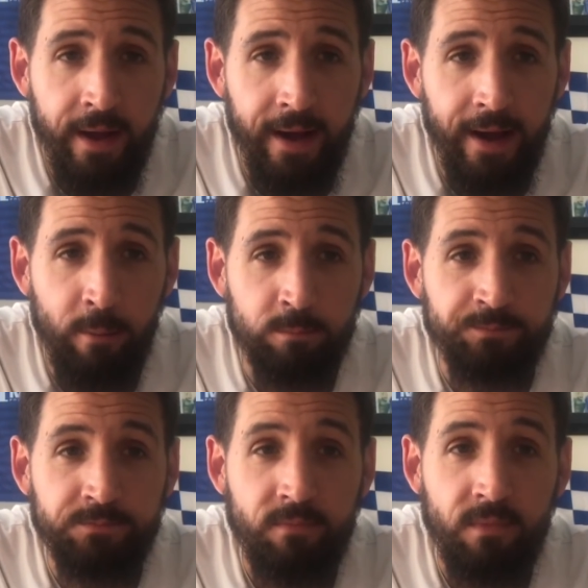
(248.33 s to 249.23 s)

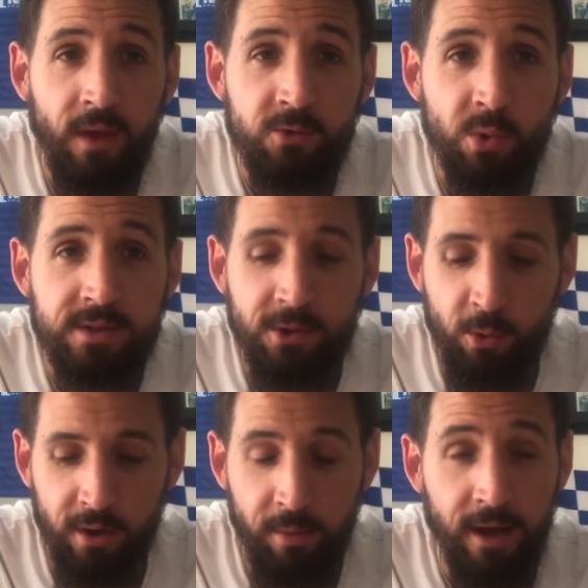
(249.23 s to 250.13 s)
Knows what he's
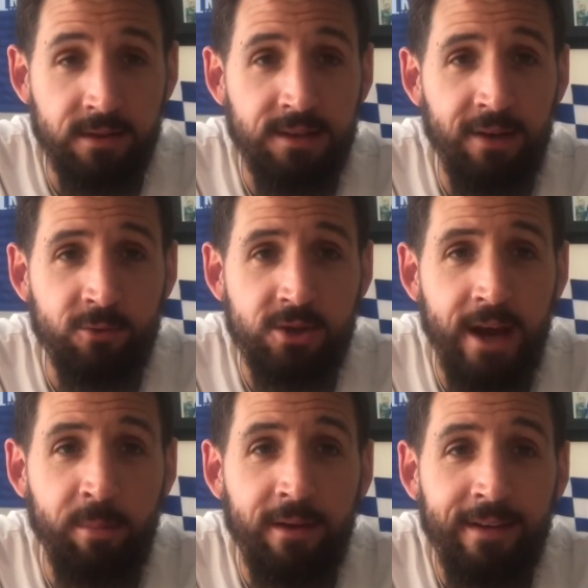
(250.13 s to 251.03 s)
talking about, this Lovell
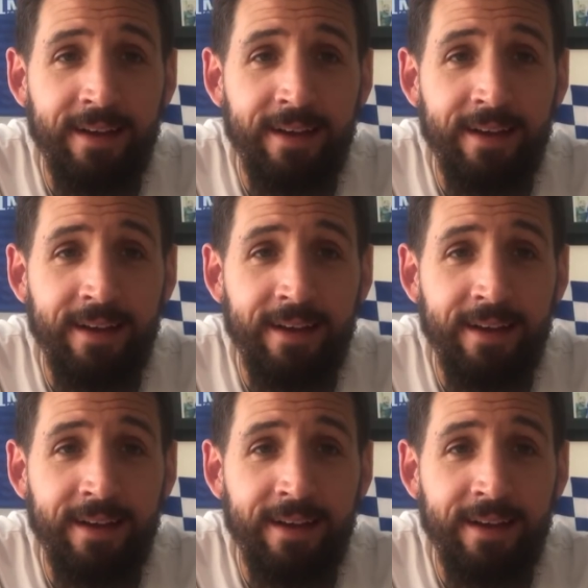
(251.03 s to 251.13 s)
chap.